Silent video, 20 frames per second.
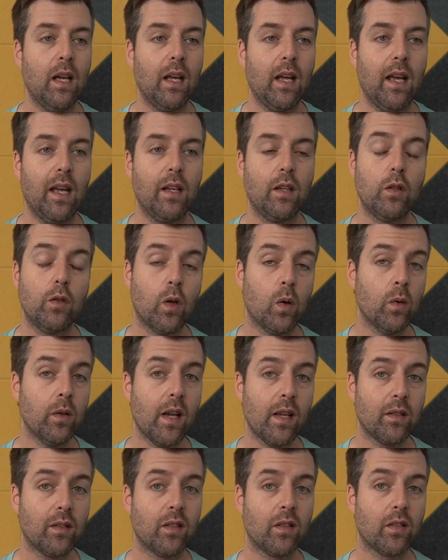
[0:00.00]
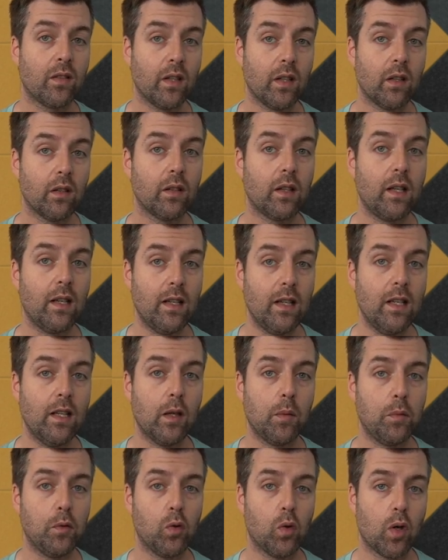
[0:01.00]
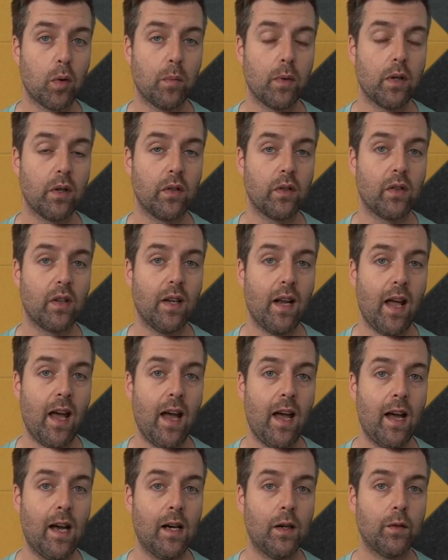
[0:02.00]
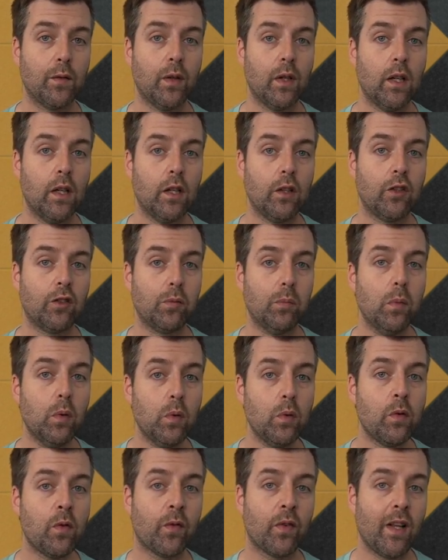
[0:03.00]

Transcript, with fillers: And you don't necessarily need absorbers that have smooth,